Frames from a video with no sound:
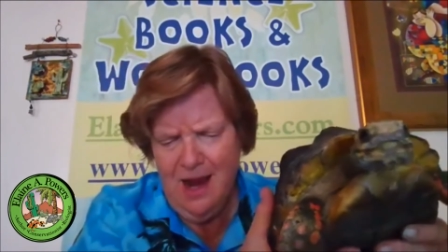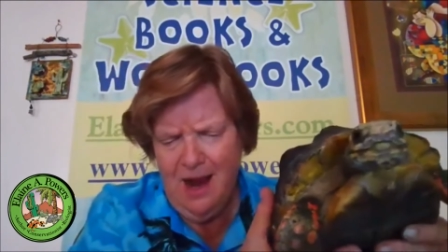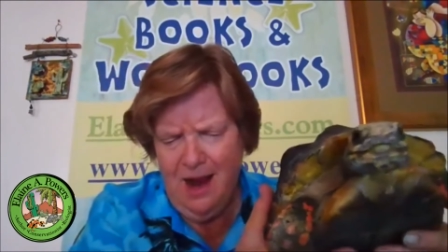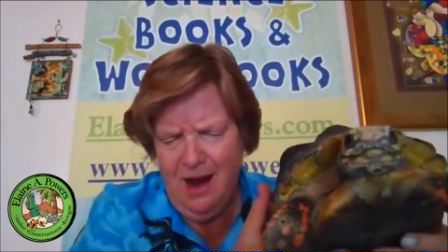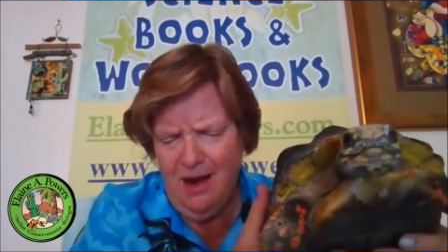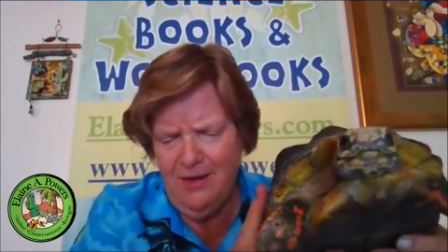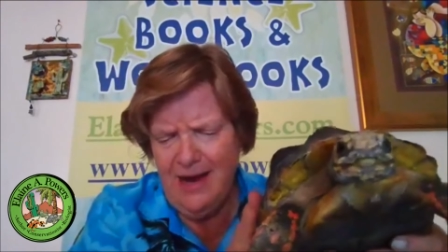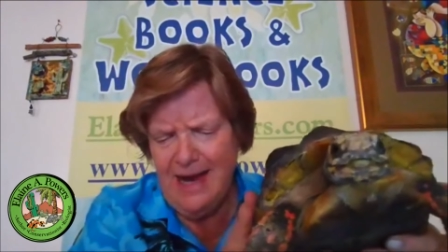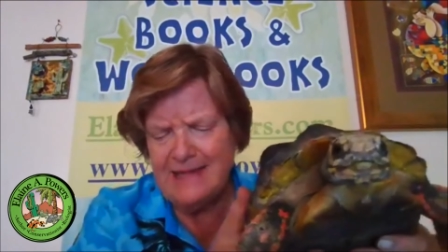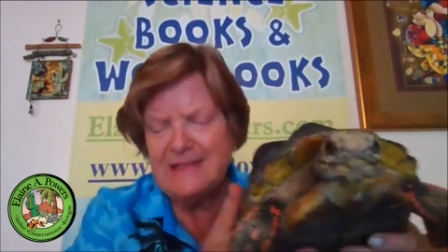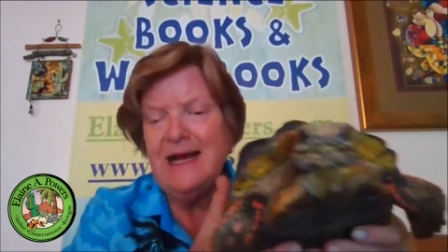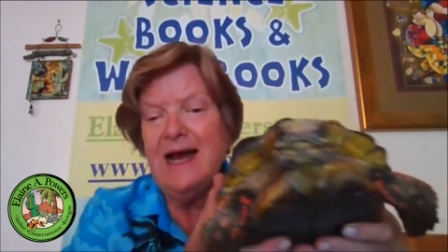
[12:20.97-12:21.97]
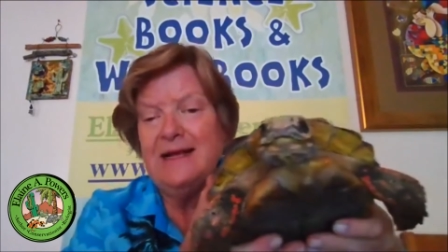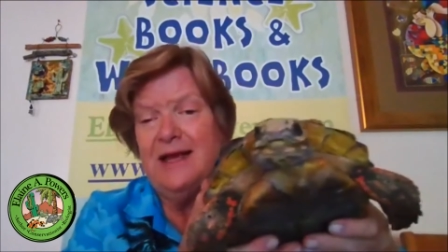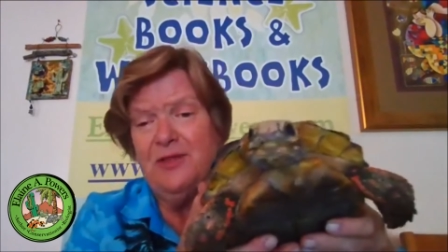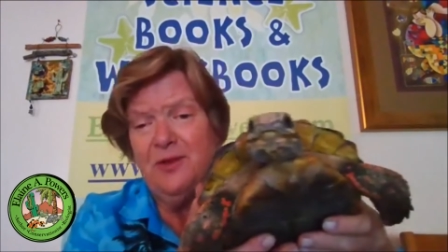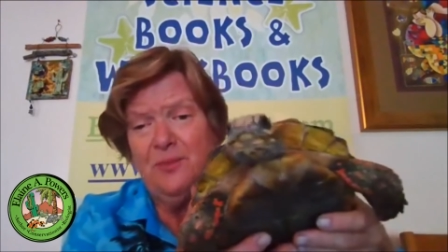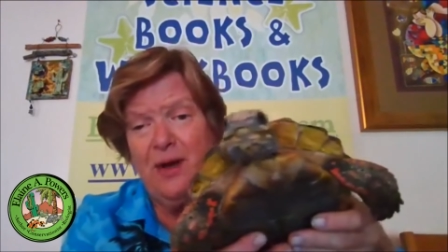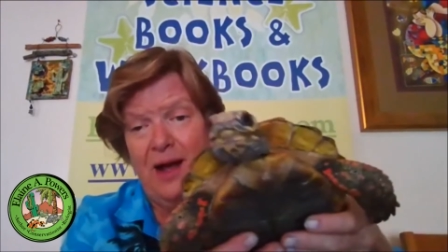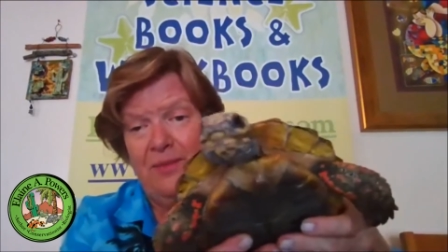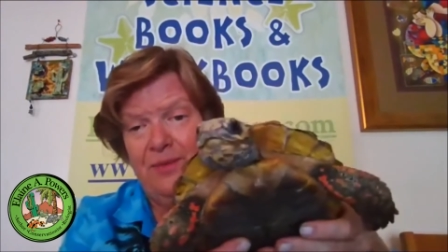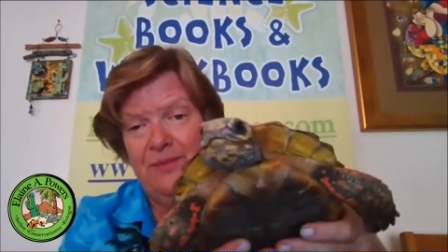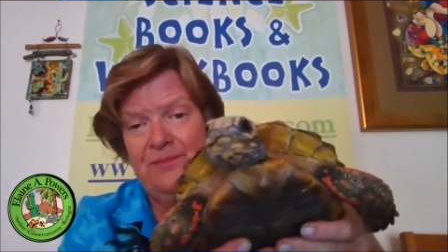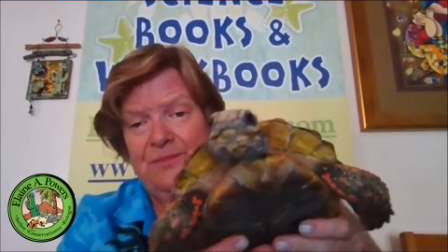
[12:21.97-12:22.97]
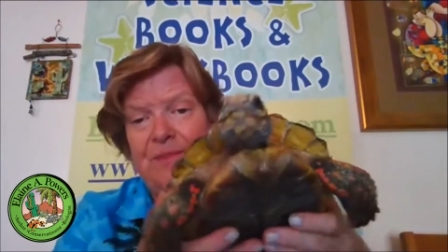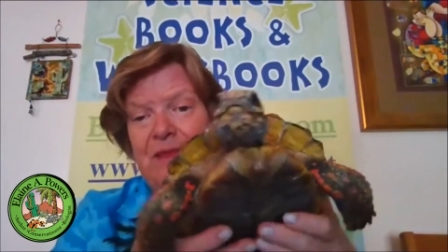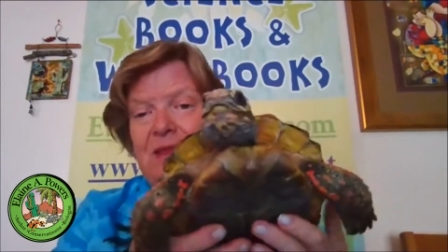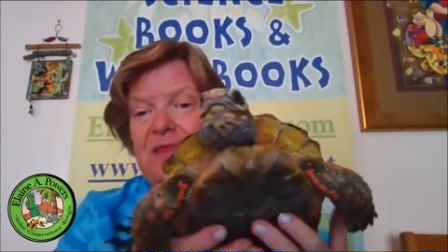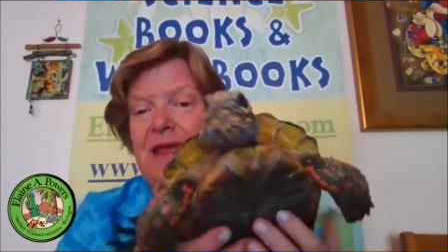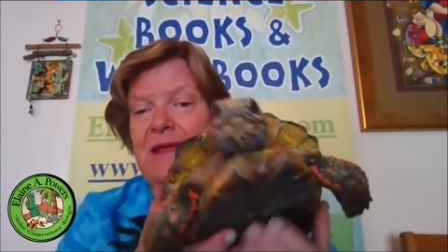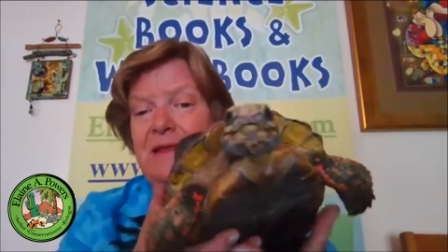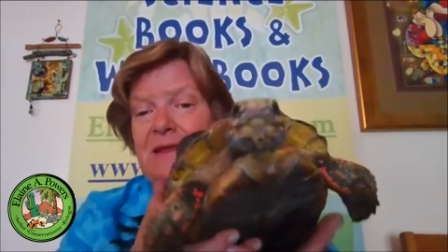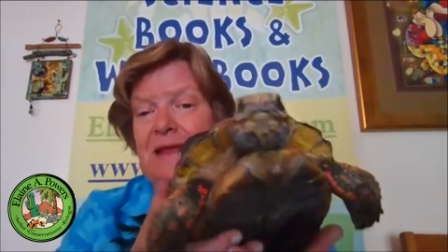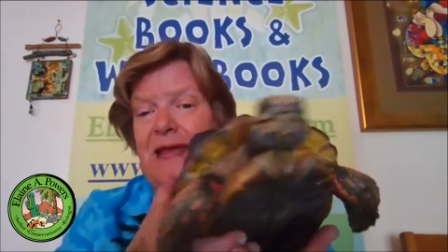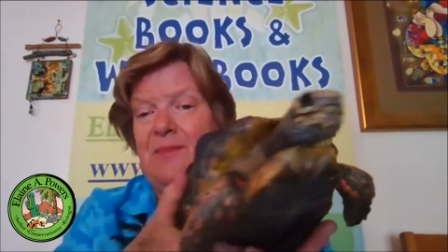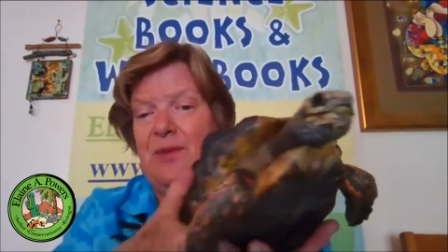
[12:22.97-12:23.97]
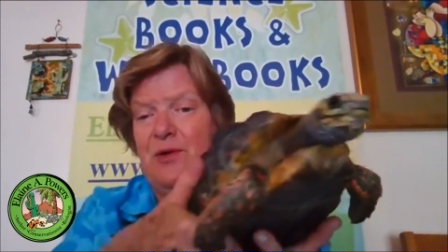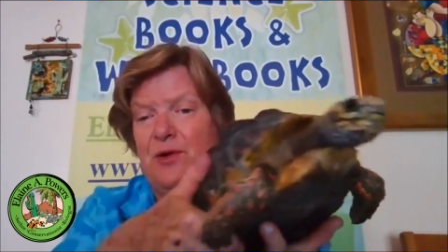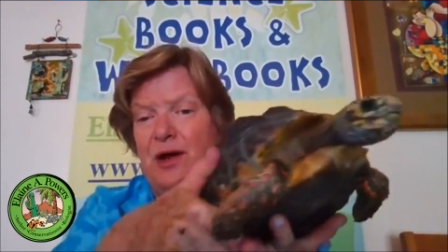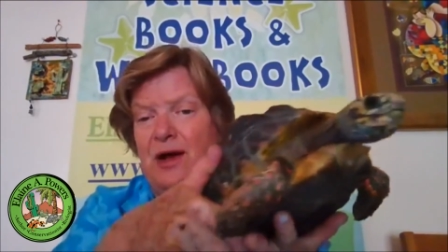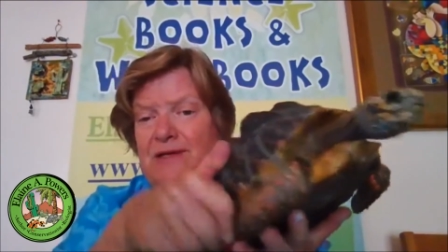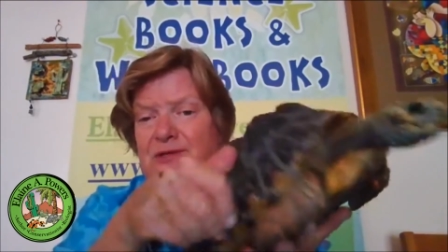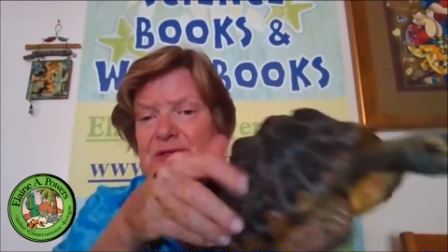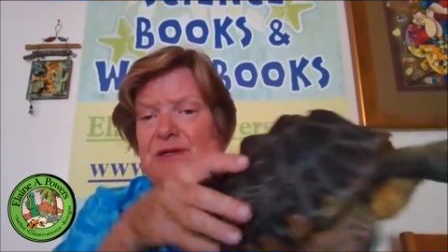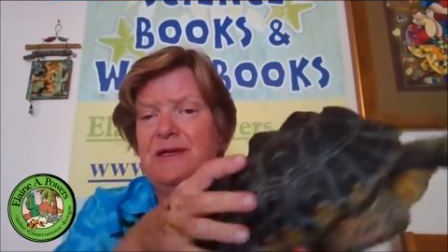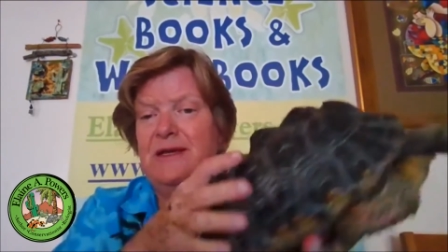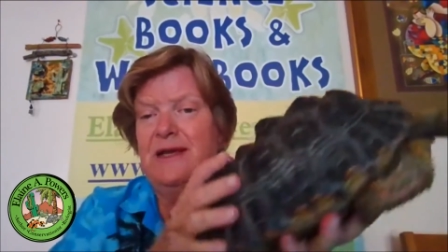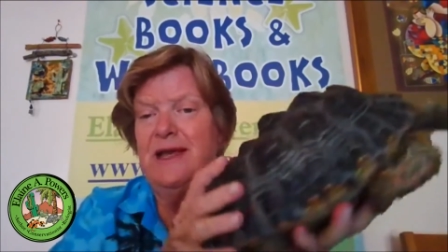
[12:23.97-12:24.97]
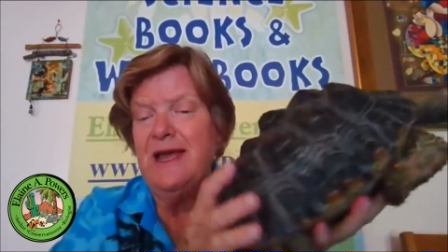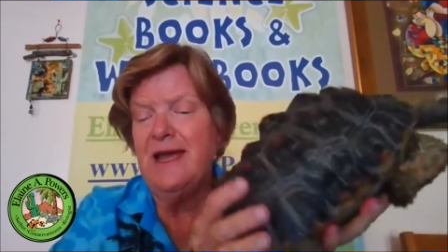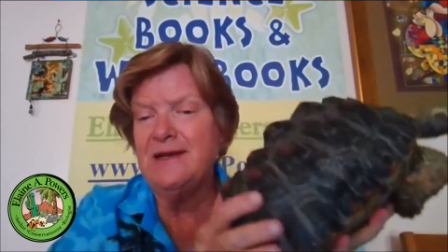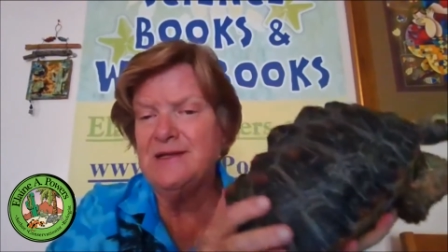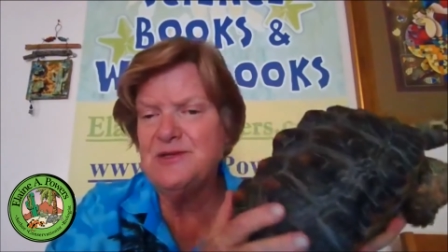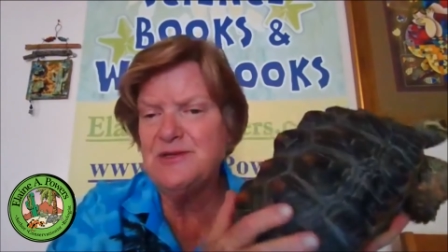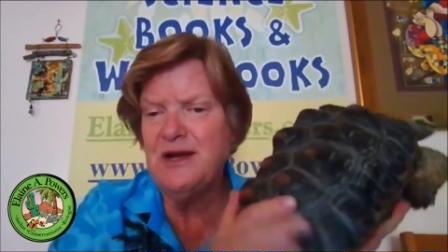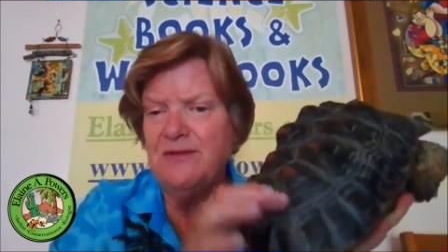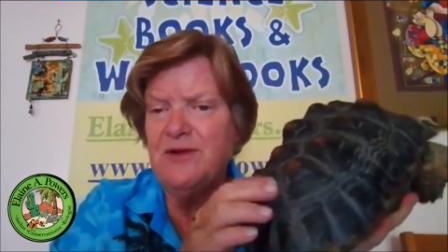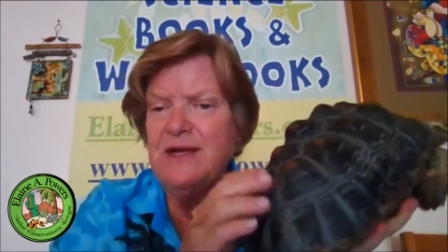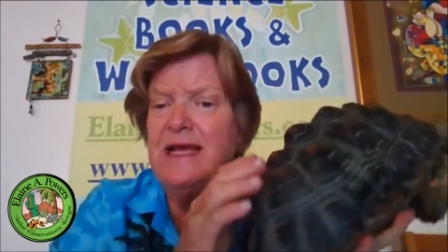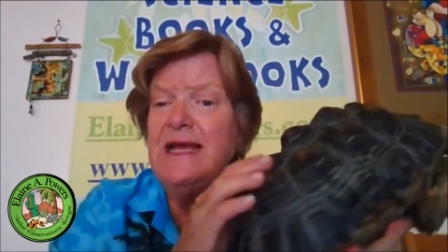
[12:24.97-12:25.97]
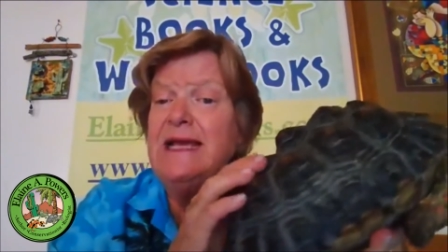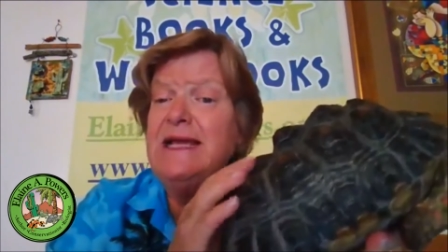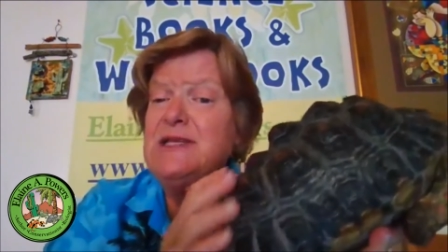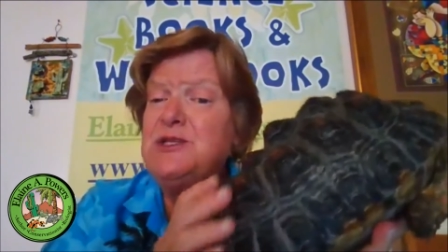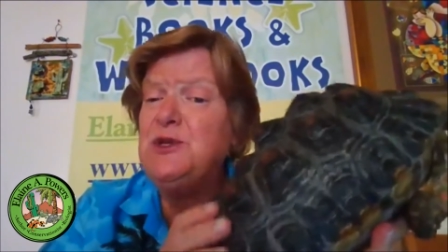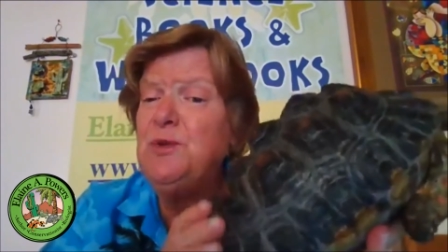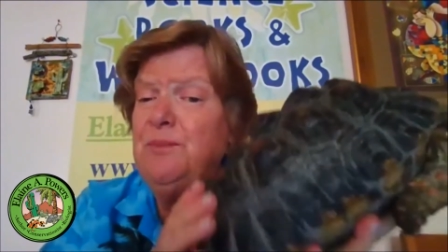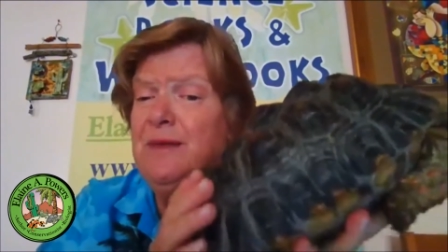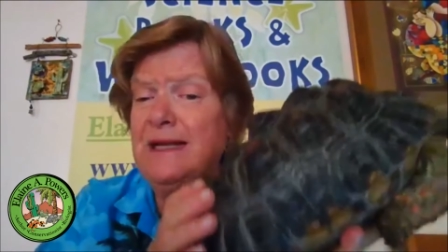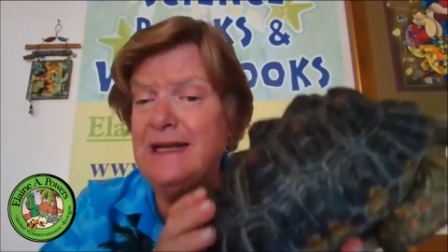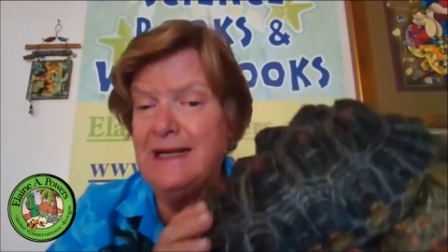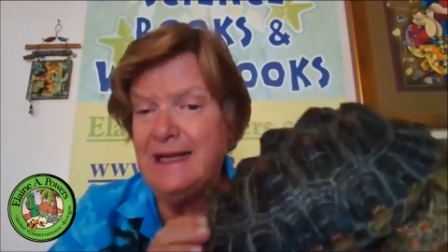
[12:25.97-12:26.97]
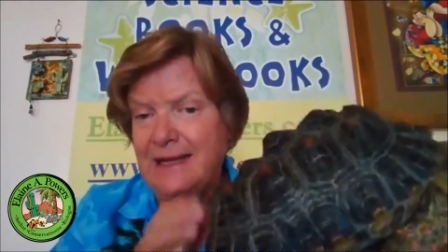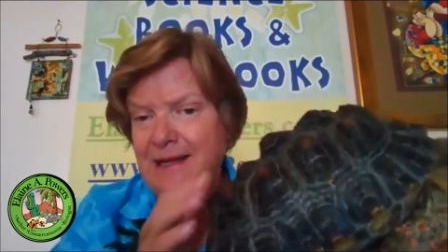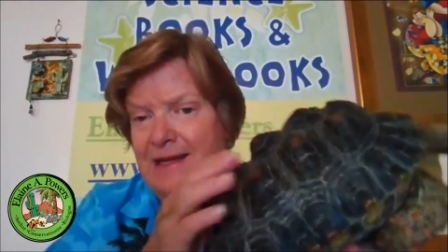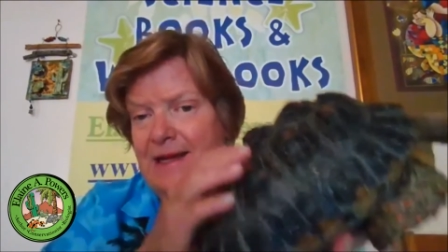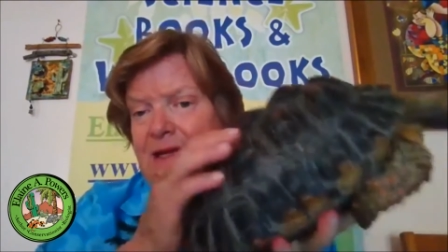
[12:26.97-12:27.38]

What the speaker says: All right, another problem that they came across and discovered is humidity.